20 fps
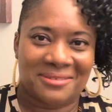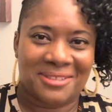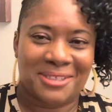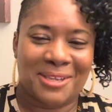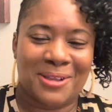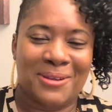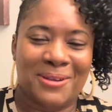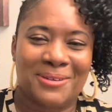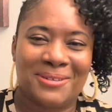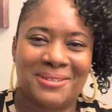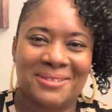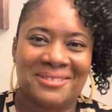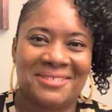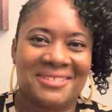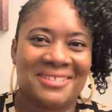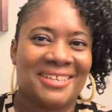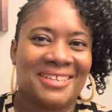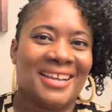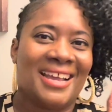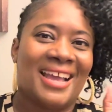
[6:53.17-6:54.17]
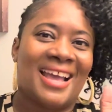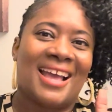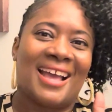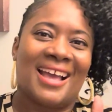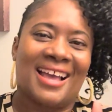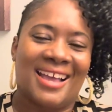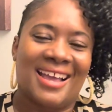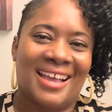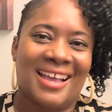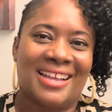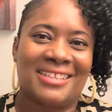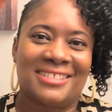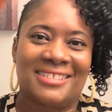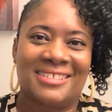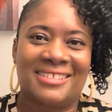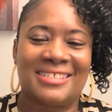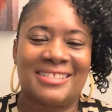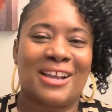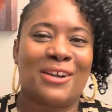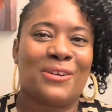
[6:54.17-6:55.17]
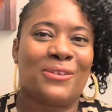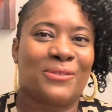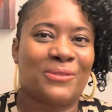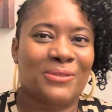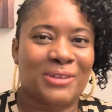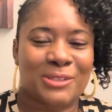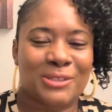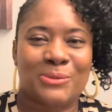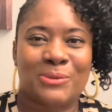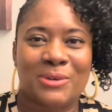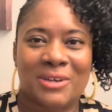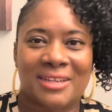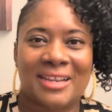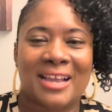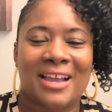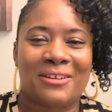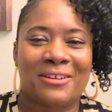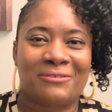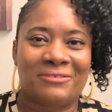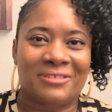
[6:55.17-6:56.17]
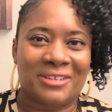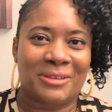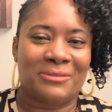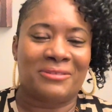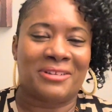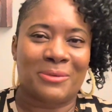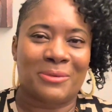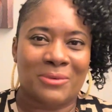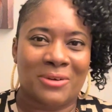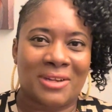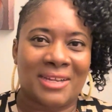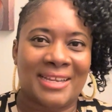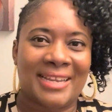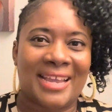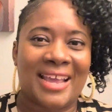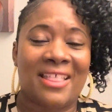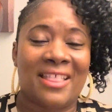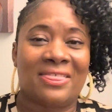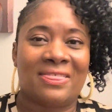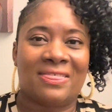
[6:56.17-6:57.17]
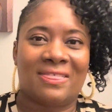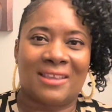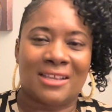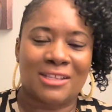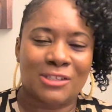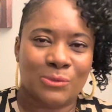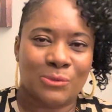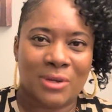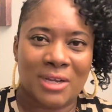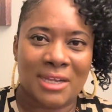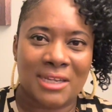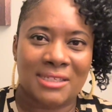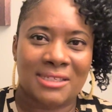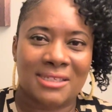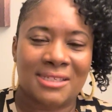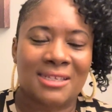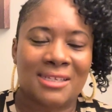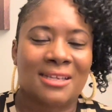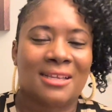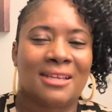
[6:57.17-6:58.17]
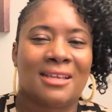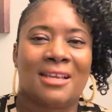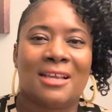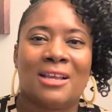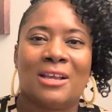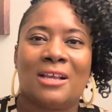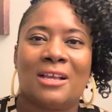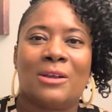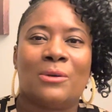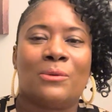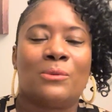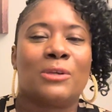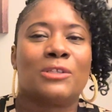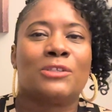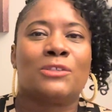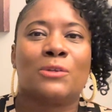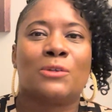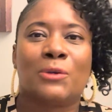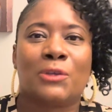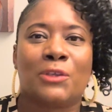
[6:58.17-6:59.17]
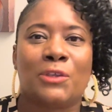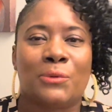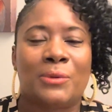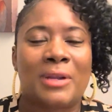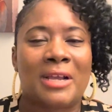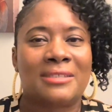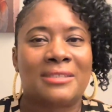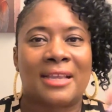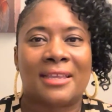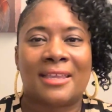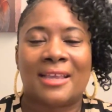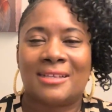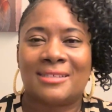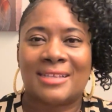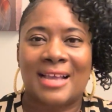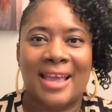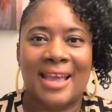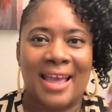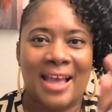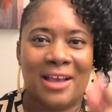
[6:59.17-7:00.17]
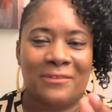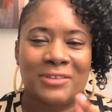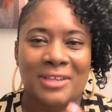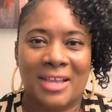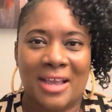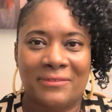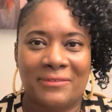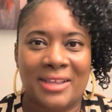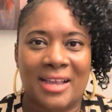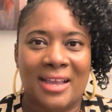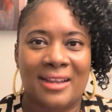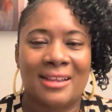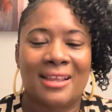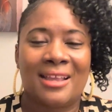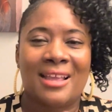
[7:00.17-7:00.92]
So I had to decide which one I really, really wanted. And this one was so cute. I was like, yes, I have to have that.